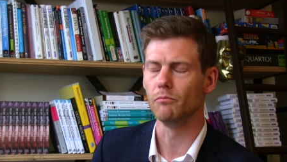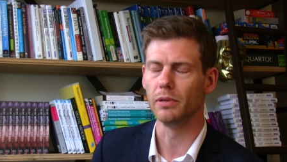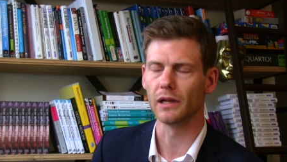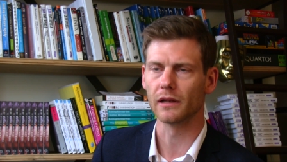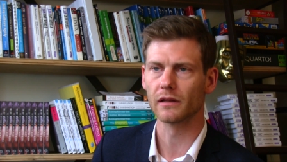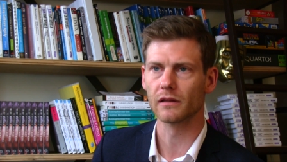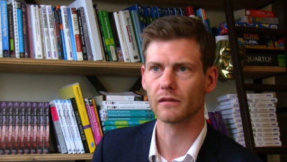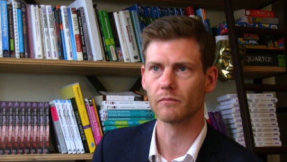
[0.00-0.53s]

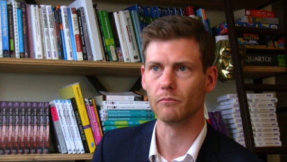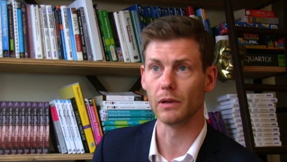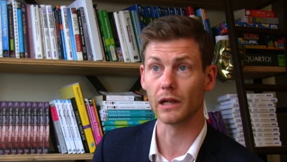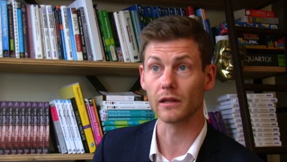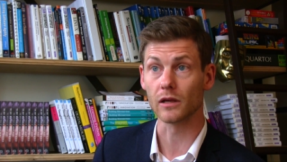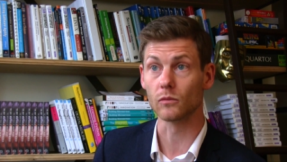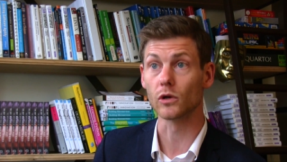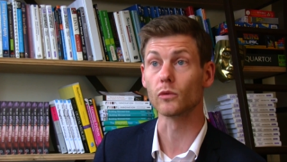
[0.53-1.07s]

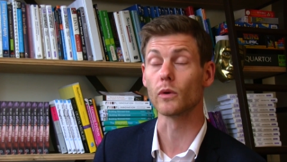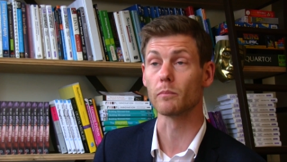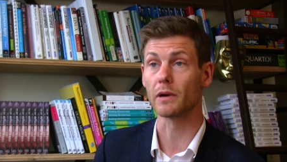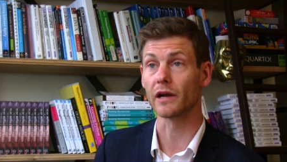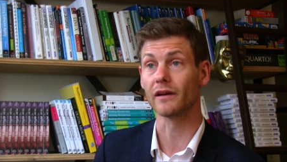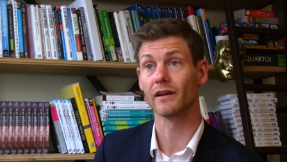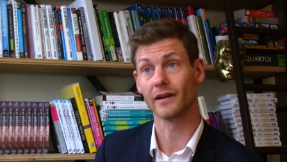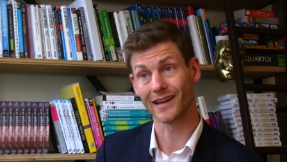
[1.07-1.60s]
built on what we
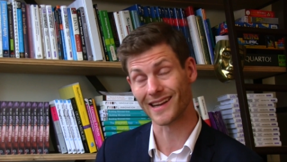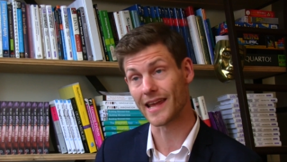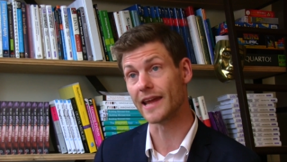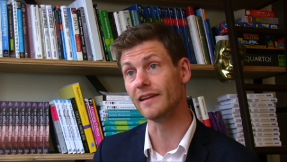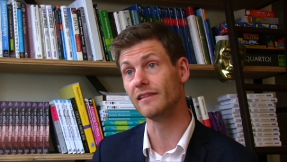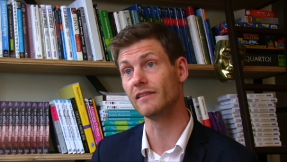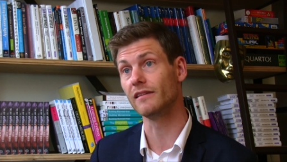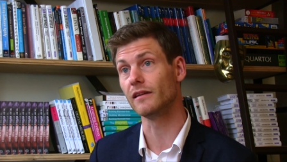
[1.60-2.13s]
pioneered in
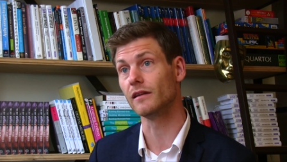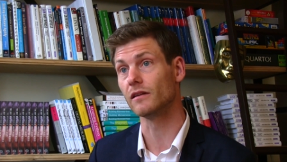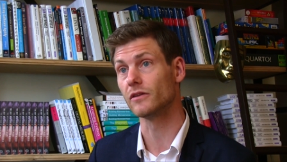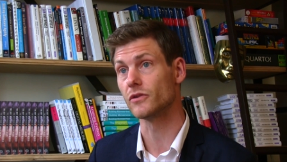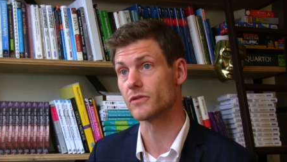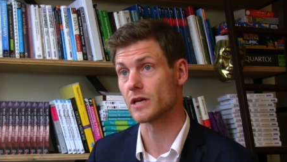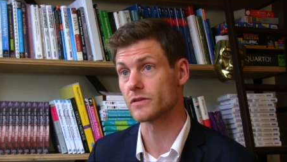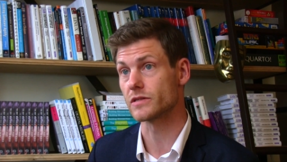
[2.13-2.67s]
Haiti in
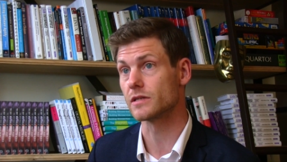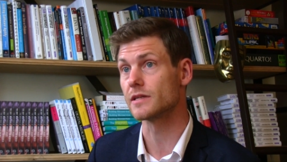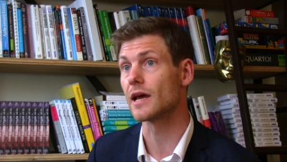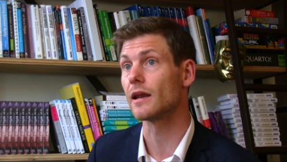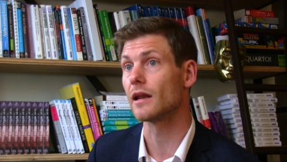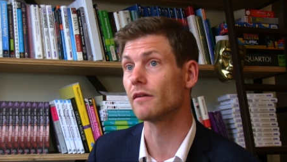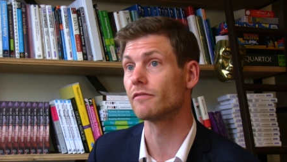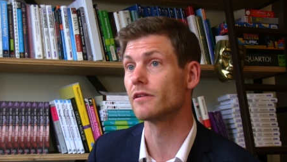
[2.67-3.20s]

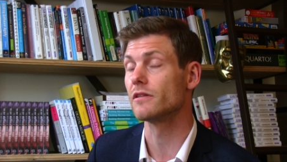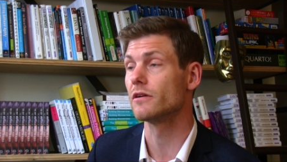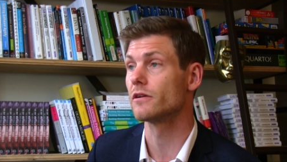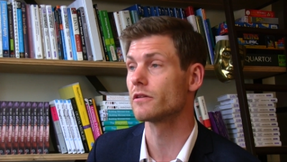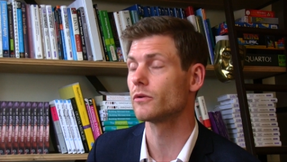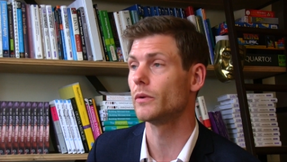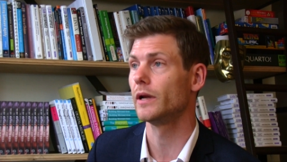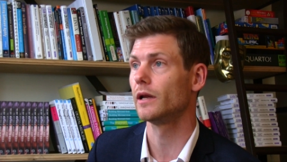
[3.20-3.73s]
2010 after the
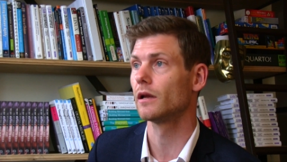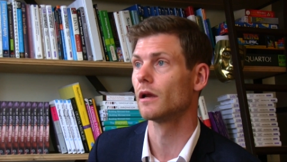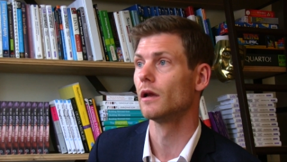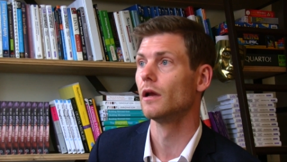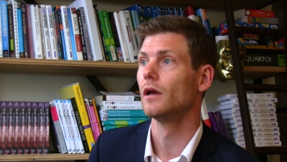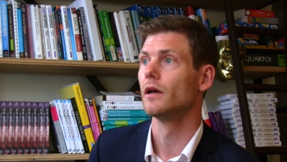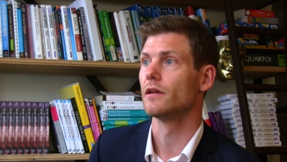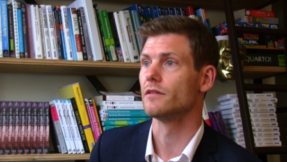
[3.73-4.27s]
earthquake
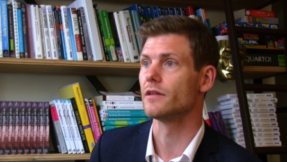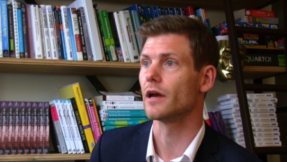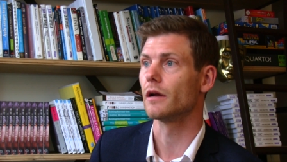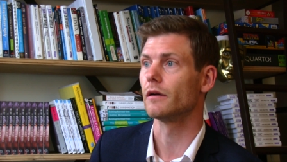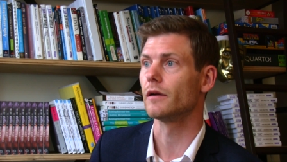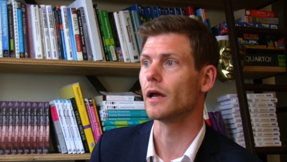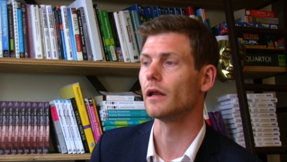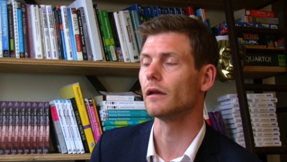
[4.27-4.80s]

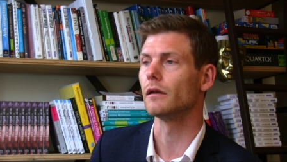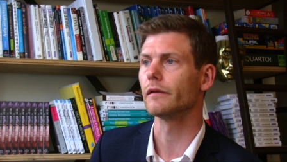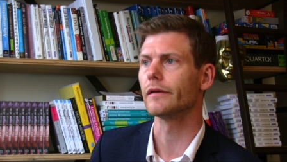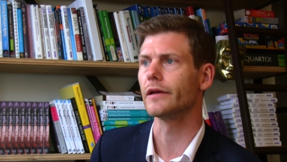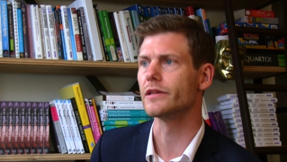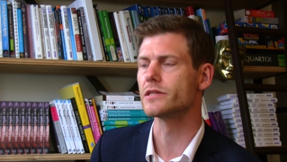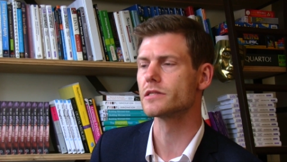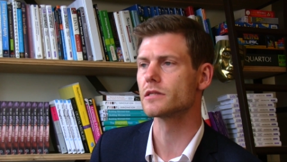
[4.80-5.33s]
there, and
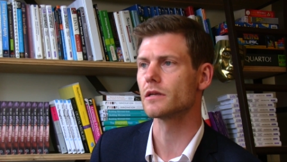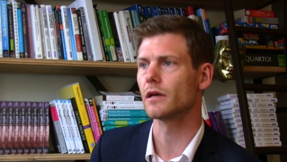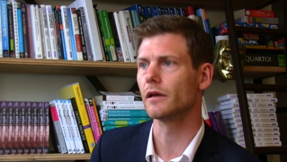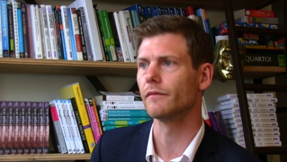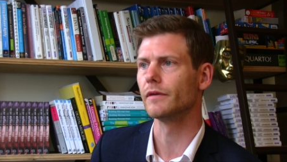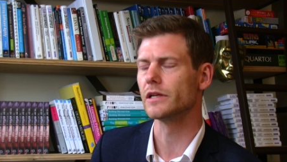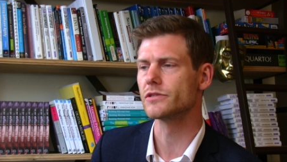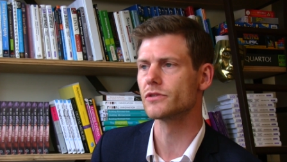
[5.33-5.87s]
it's
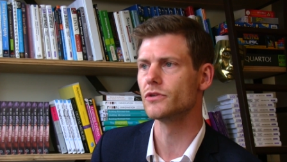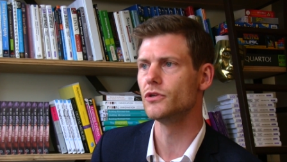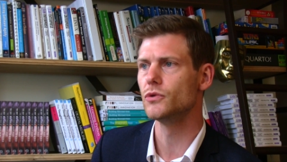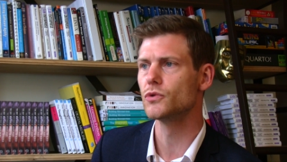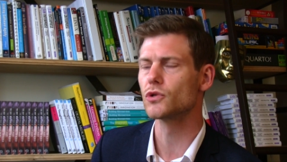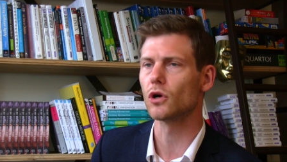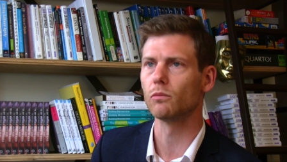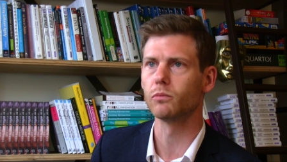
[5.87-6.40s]
to
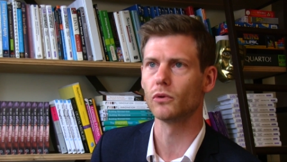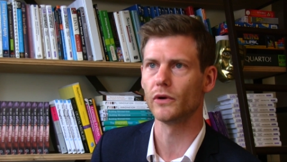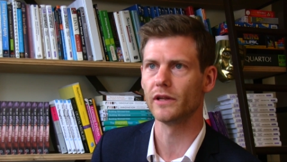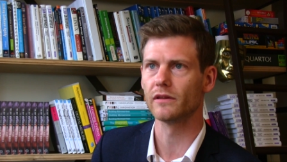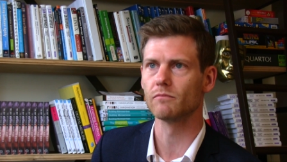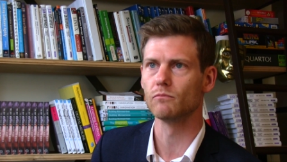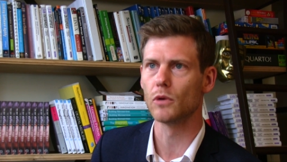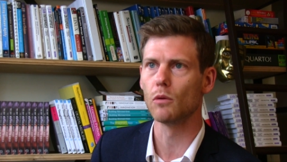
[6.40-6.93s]
use
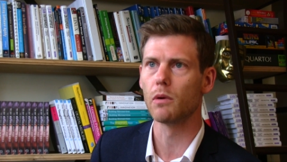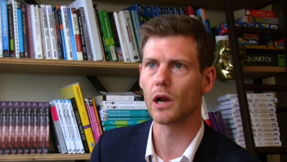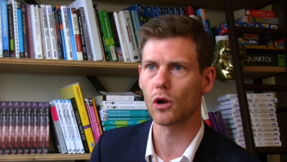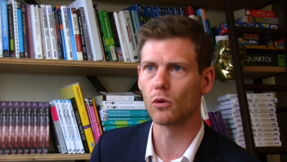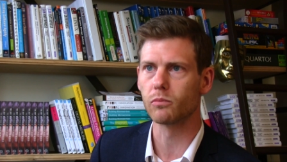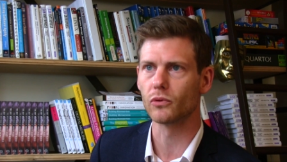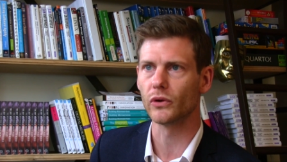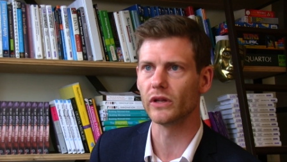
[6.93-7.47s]
mobile
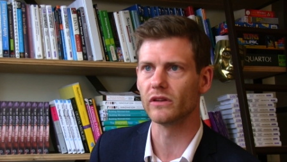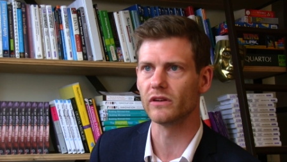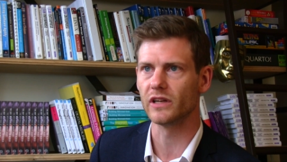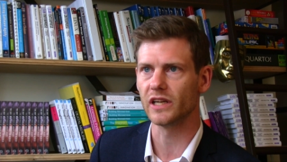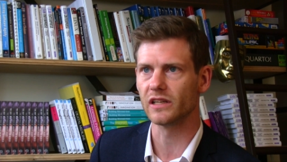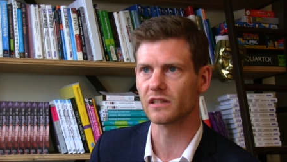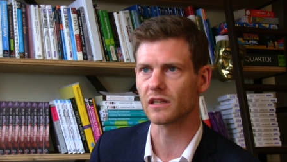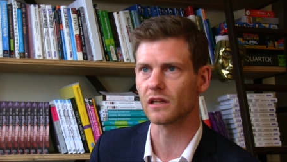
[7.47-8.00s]
operator
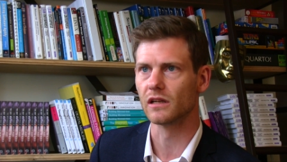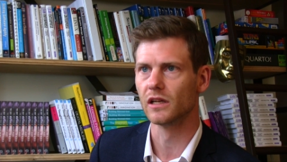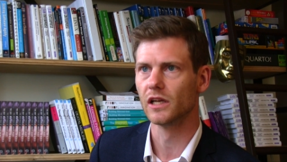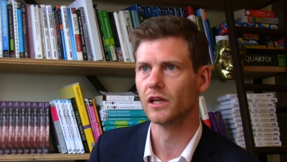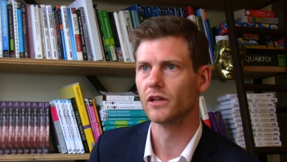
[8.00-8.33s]
data